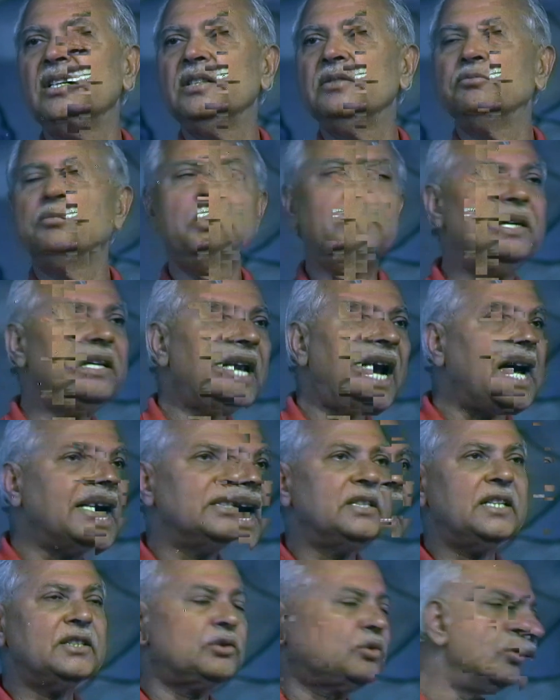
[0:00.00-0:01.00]
We will not
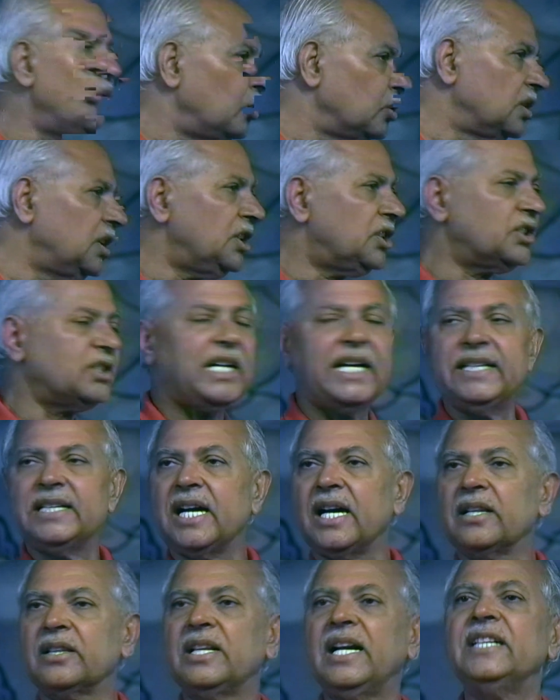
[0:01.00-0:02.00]
just go this side or
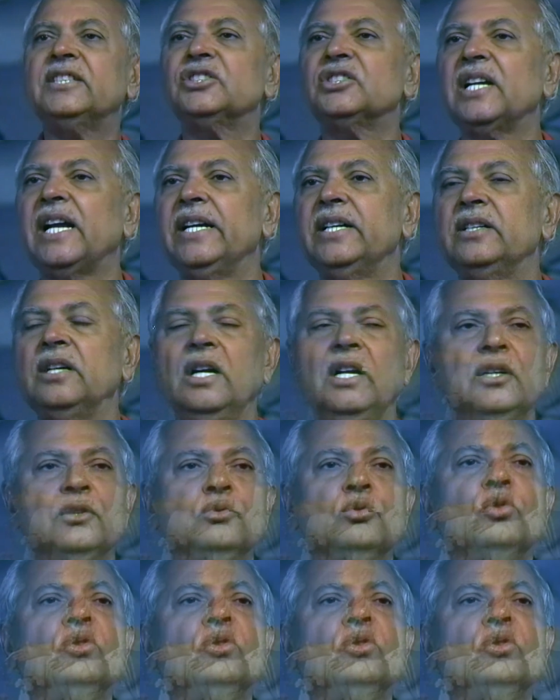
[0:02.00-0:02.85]
that side, no